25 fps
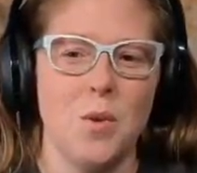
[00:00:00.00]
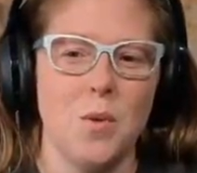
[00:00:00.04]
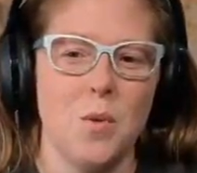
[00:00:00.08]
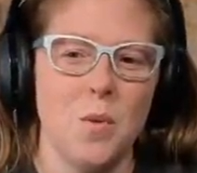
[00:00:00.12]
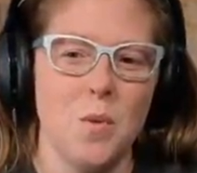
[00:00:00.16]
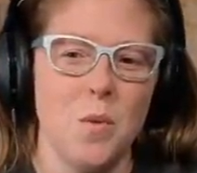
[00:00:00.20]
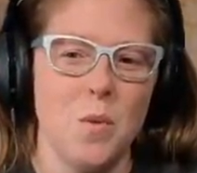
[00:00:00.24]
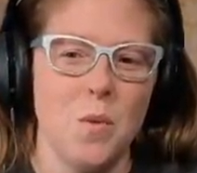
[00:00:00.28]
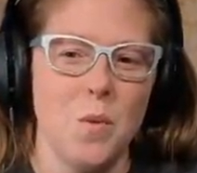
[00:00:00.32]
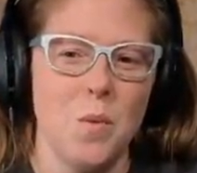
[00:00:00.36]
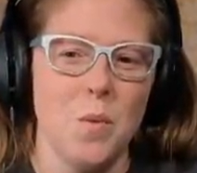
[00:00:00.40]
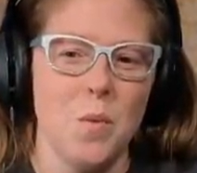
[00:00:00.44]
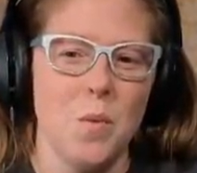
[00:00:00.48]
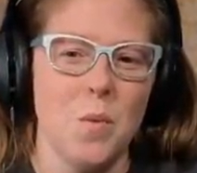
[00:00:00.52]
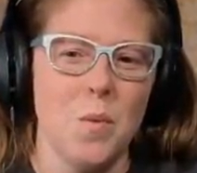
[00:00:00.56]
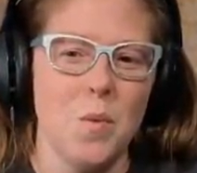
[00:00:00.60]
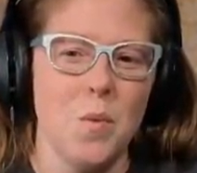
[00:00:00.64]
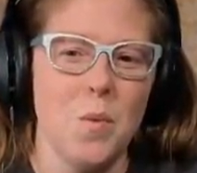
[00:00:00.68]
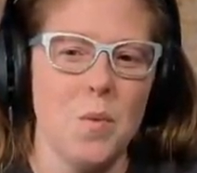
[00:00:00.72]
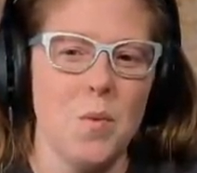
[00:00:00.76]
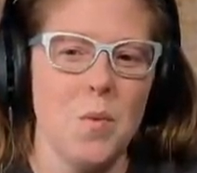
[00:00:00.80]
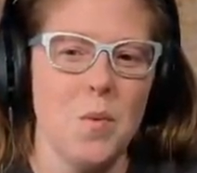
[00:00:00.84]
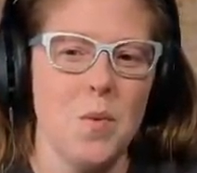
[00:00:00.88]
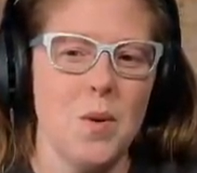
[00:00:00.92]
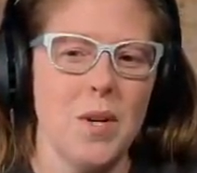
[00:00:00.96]

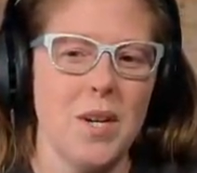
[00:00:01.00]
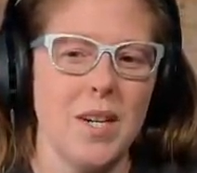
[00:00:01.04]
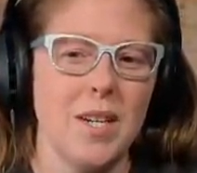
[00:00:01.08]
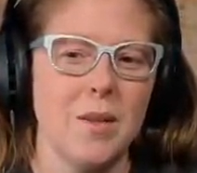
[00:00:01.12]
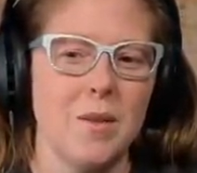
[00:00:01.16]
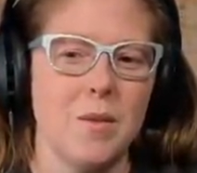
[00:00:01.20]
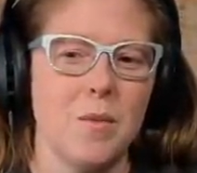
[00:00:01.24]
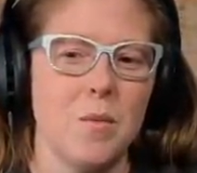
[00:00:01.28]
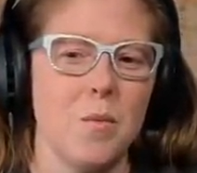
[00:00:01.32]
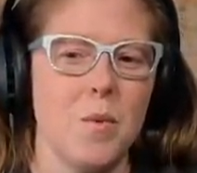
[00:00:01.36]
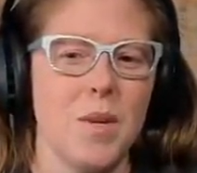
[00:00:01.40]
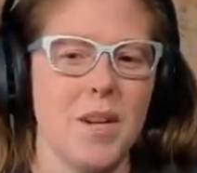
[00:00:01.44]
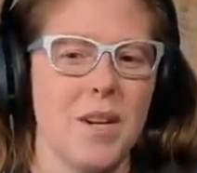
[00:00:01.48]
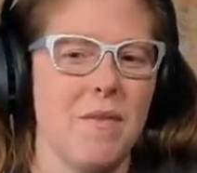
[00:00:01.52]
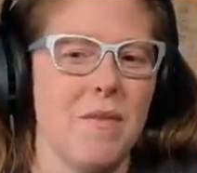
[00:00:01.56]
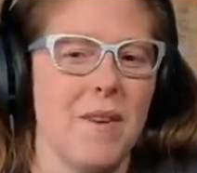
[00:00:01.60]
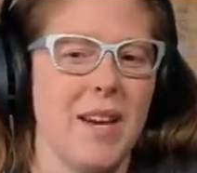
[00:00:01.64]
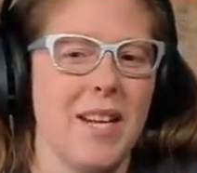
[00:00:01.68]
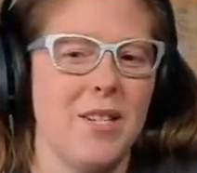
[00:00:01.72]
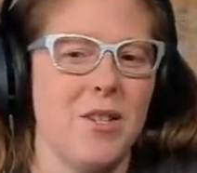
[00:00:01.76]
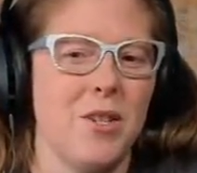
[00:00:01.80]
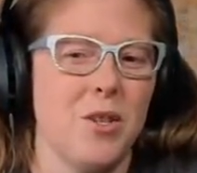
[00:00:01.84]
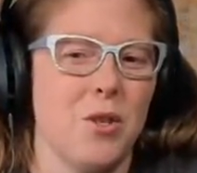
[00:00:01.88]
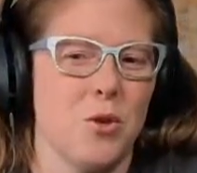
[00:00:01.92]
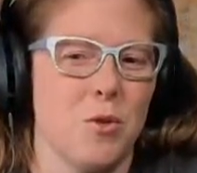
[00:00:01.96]
what if I
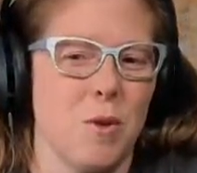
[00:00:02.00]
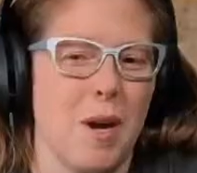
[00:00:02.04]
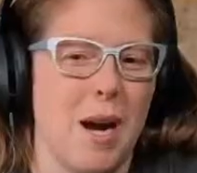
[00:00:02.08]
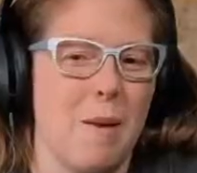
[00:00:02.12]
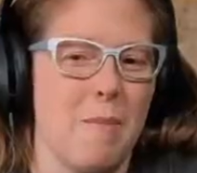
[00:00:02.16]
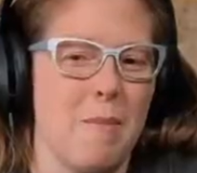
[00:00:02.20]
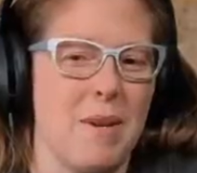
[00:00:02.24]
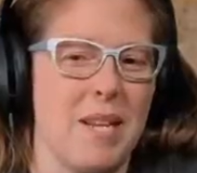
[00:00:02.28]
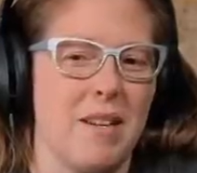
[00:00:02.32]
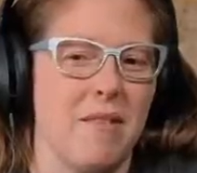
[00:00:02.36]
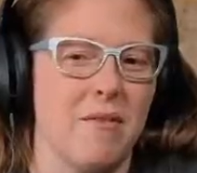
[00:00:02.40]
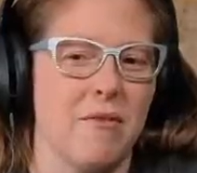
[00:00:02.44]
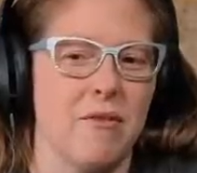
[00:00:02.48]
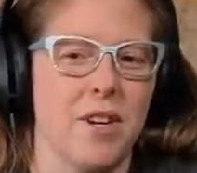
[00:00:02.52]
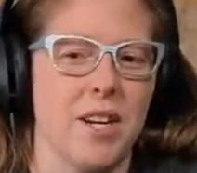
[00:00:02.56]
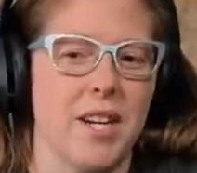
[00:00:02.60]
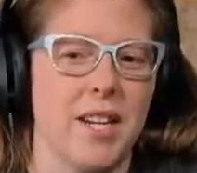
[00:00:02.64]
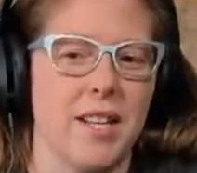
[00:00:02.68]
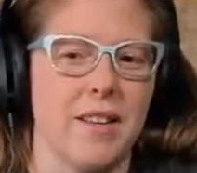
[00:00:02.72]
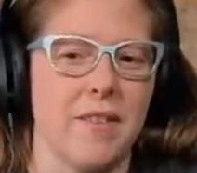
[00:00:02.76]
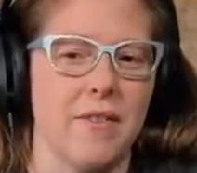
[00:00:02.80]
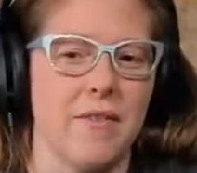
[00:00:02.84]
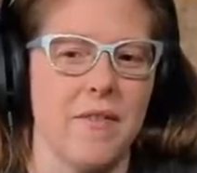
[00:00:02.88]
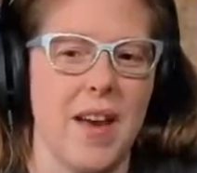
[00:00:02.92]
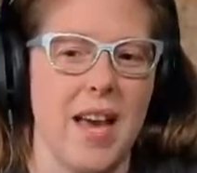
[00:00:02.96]
just drop it in front of
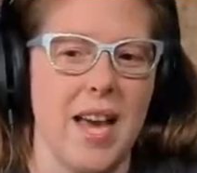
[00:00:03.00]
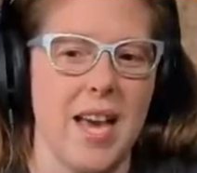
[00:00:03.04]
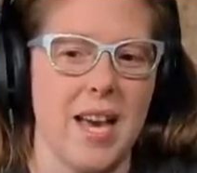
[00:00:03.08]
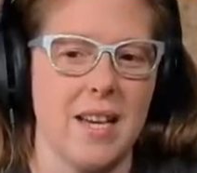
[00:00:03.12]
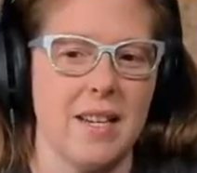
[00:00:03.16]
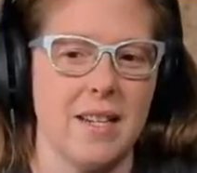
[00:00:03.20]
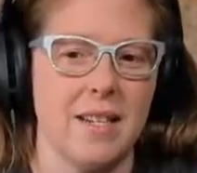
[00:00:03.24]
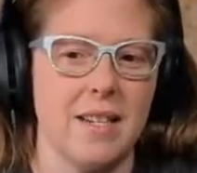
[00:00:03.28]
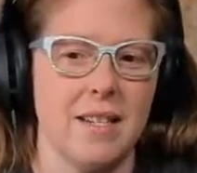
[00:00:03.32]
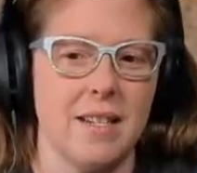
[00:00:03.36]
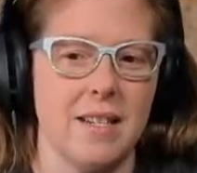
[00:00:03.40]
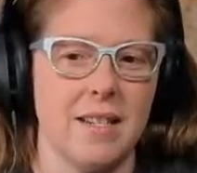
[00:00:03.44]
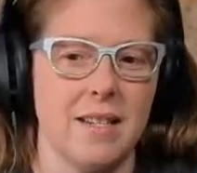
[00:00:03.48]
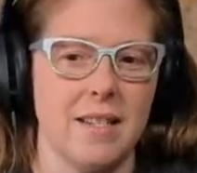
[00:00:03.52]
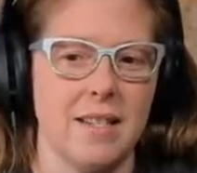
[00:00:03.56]
the fan?